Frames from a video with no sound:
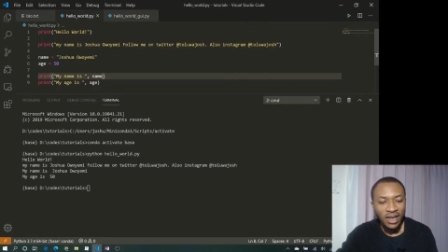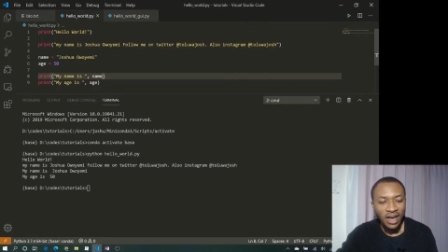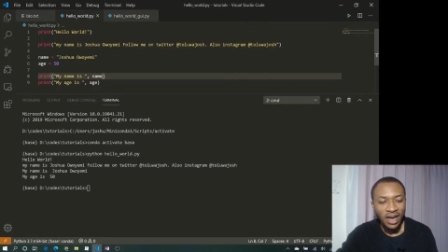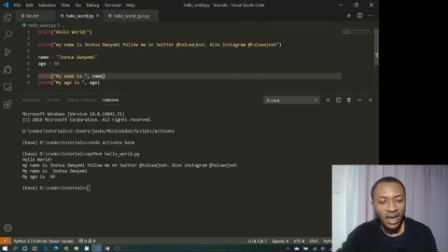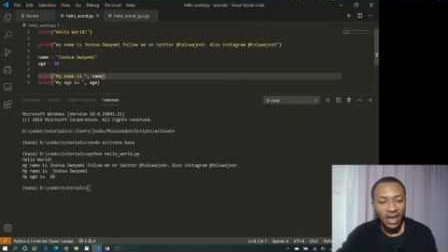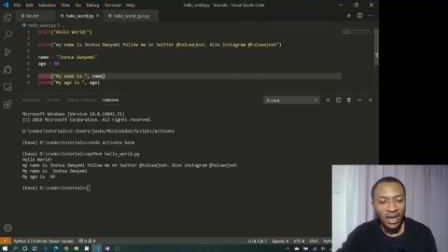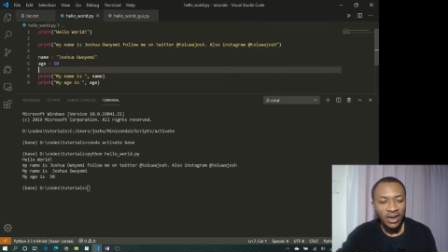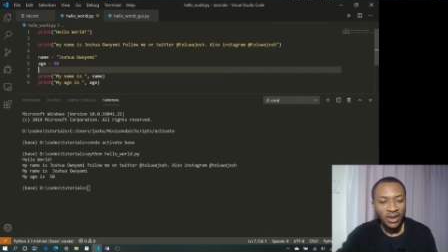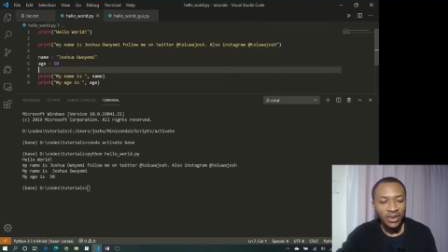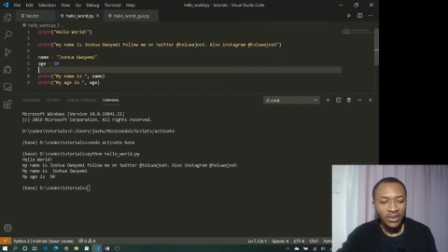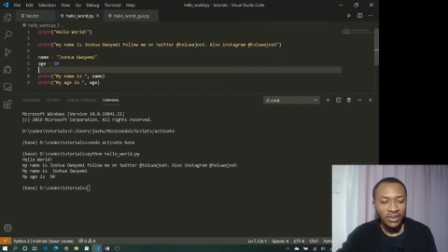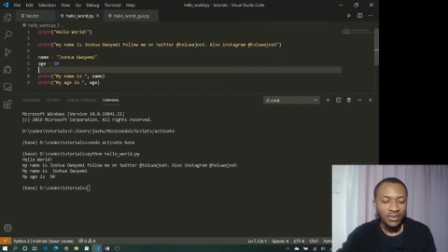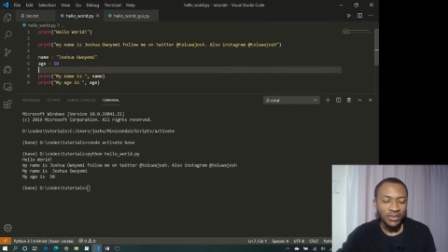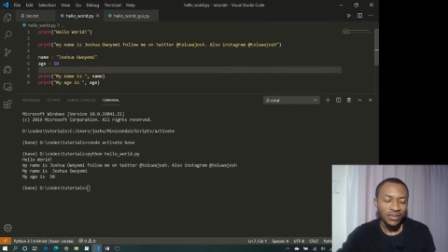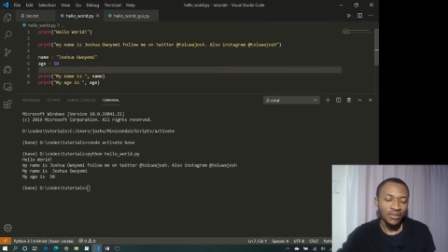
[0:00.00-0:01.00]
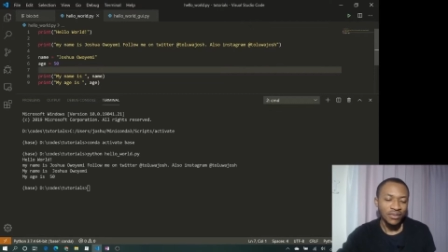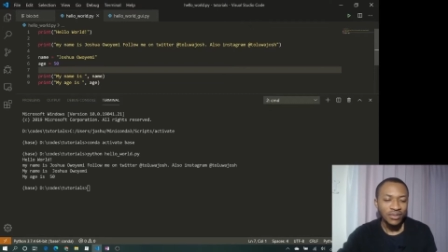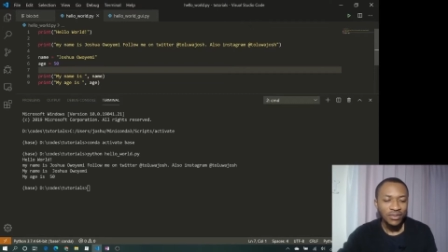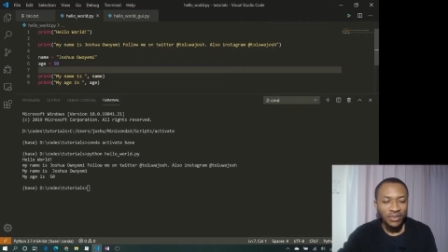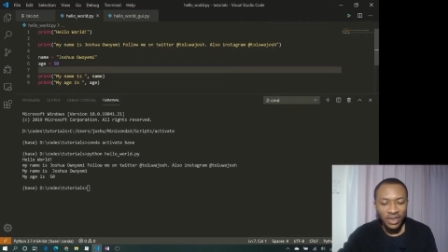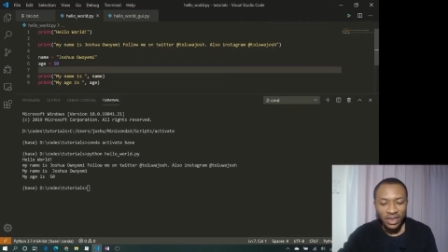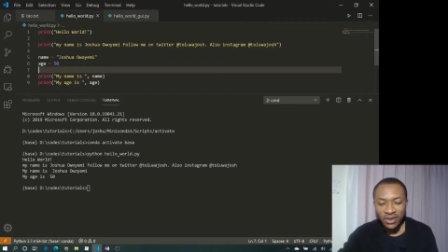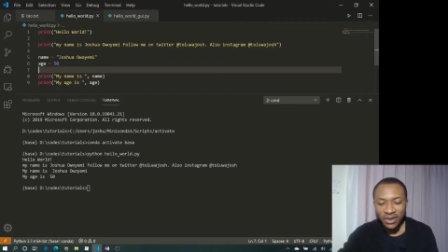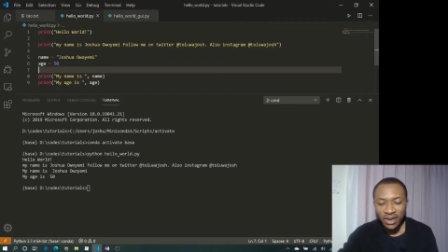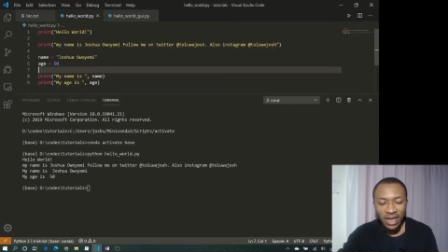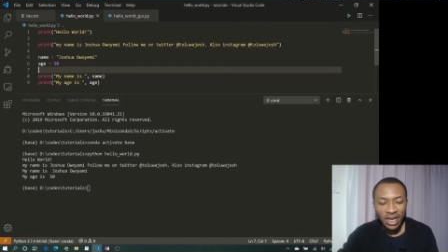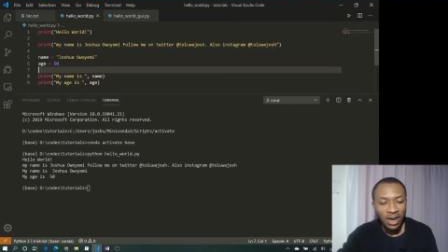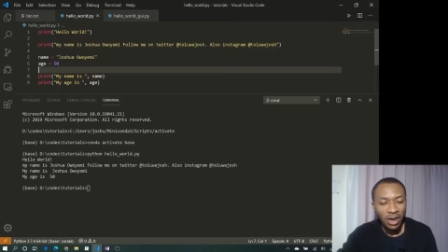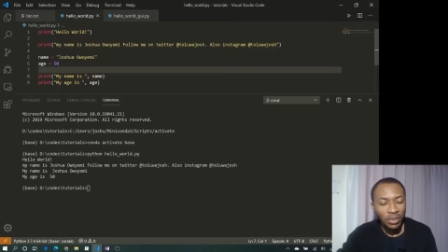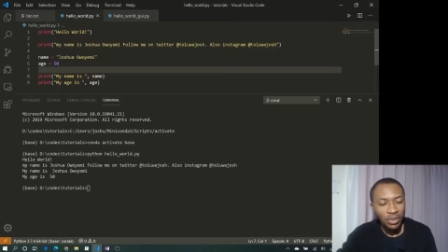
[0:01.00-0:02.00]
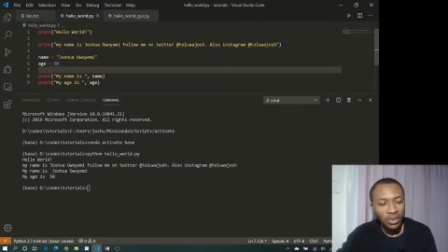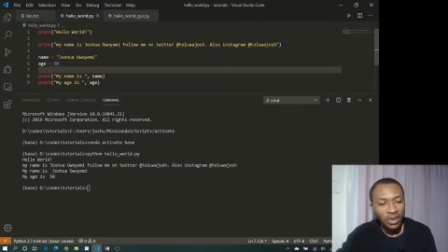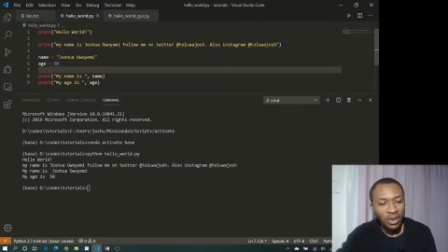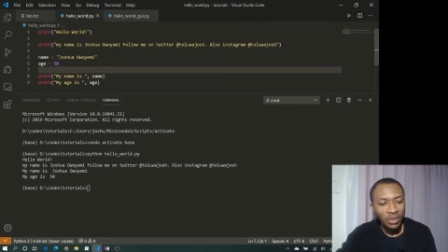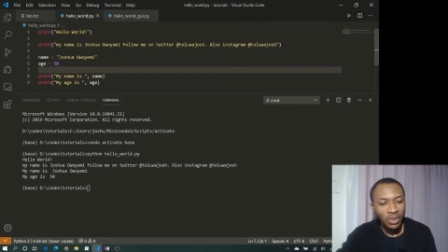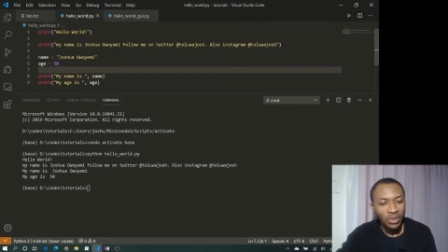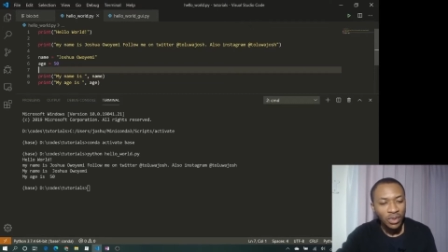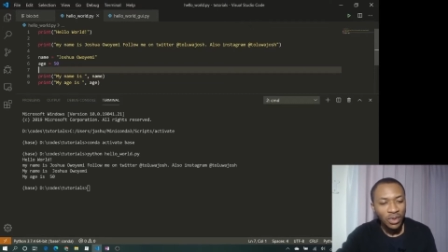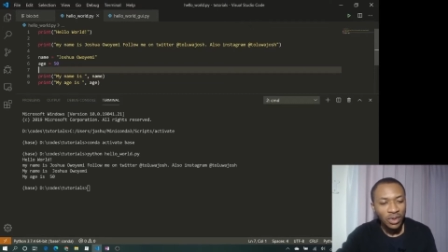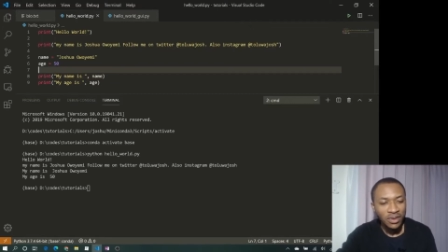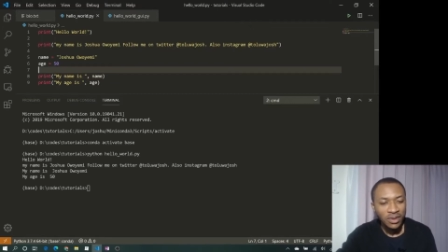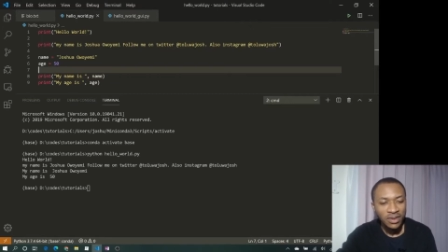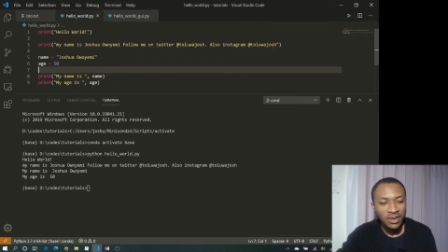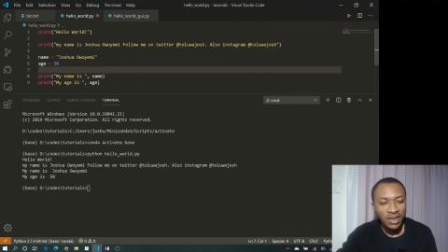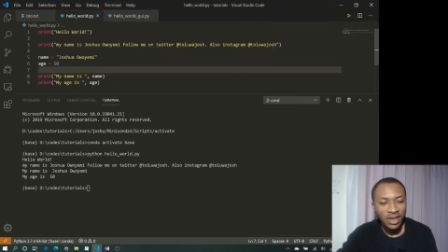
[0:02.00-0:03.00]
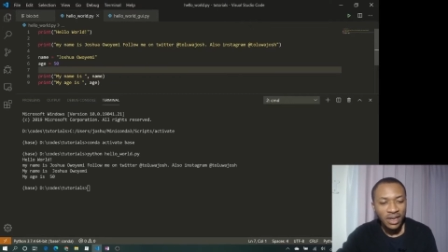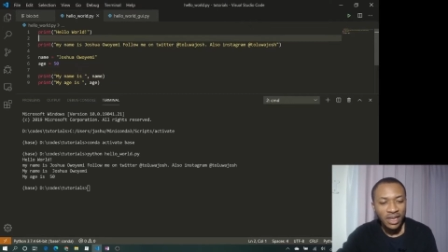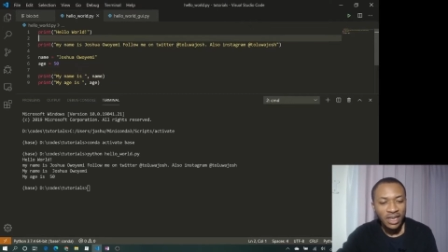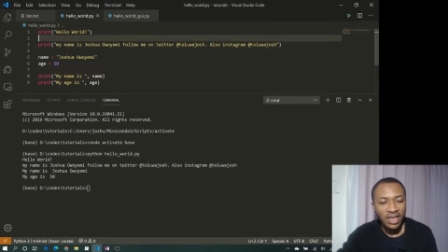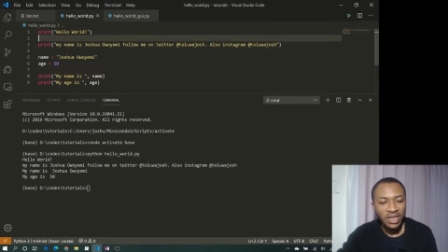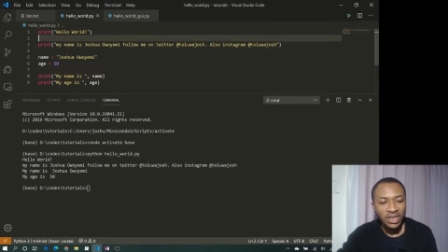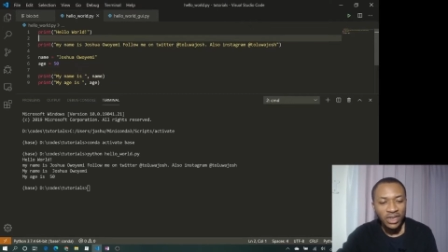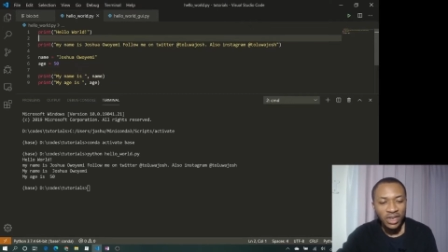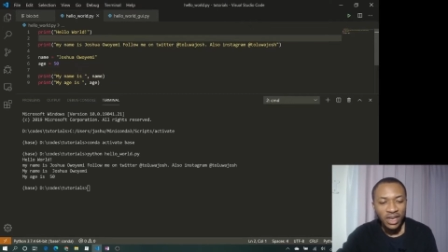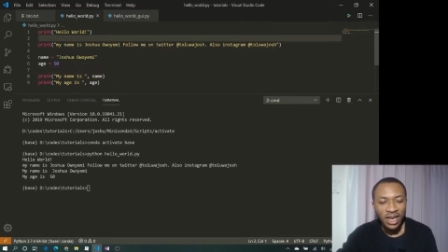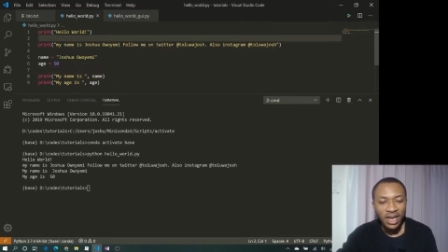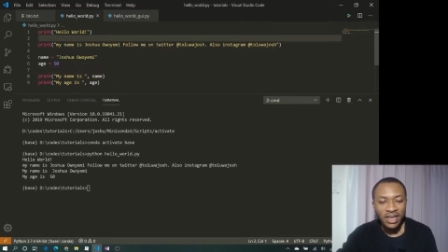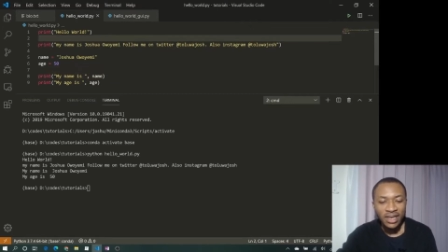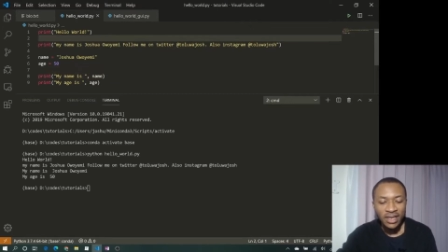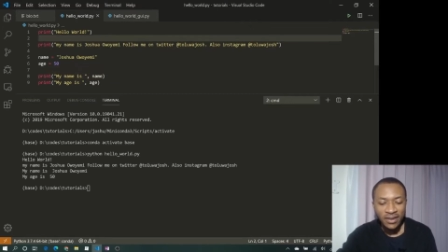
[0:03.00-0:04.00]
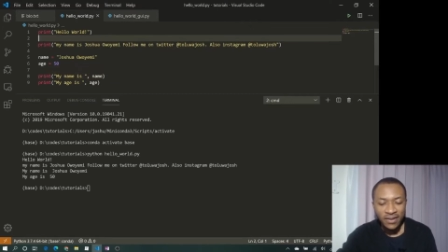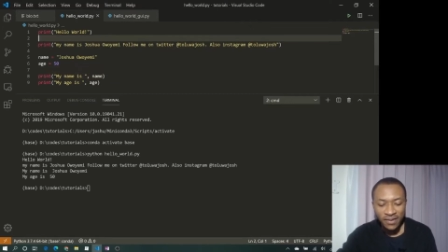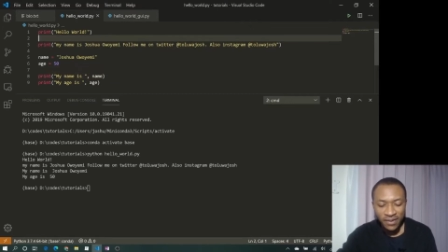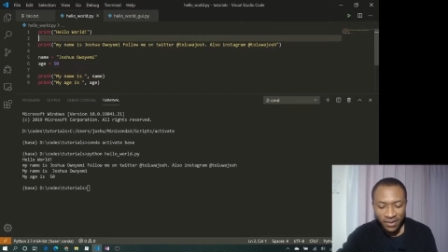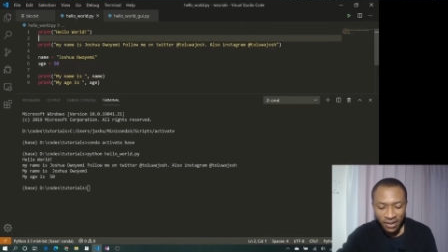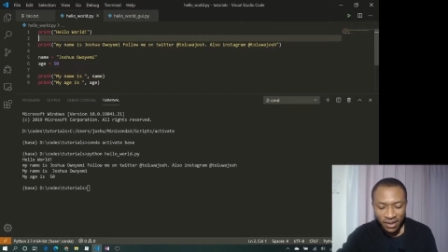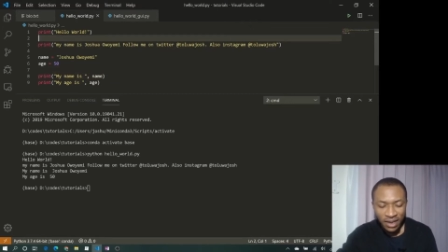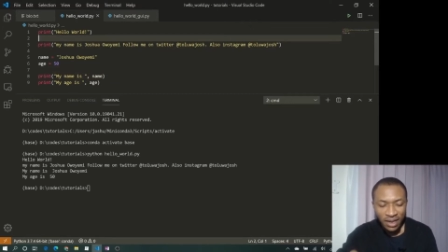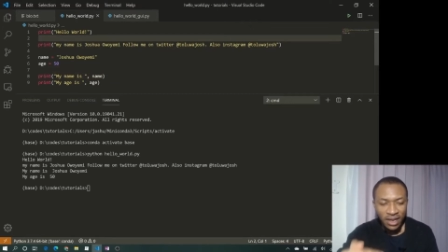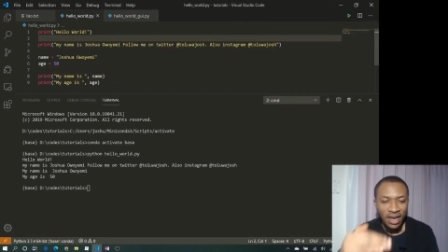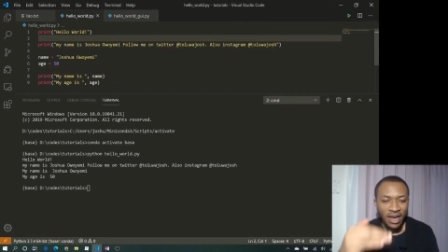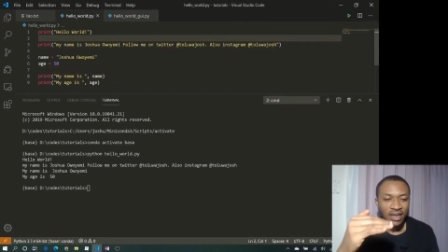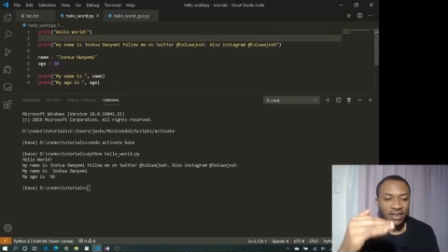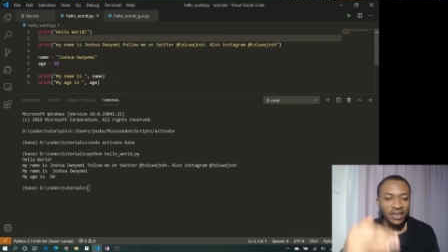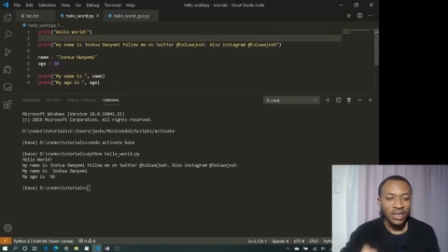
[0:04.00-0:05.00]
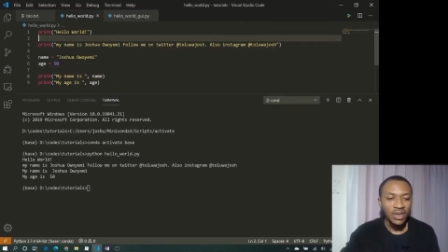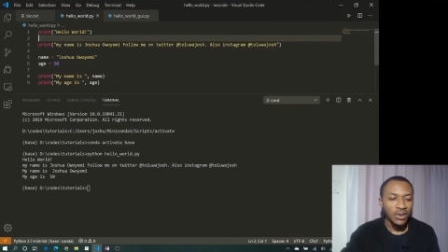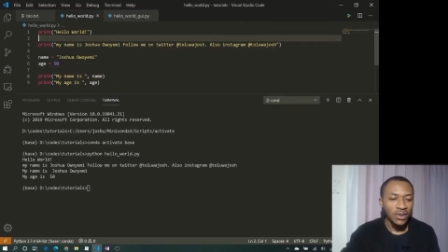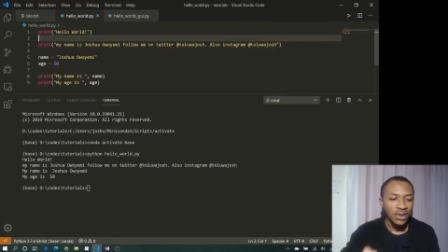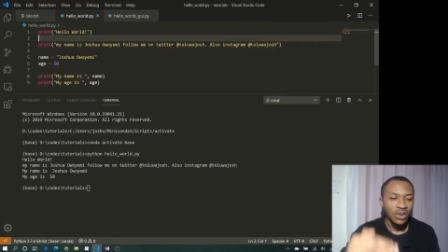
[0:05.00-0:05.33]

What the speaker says: how generally how programming works is that each line is executed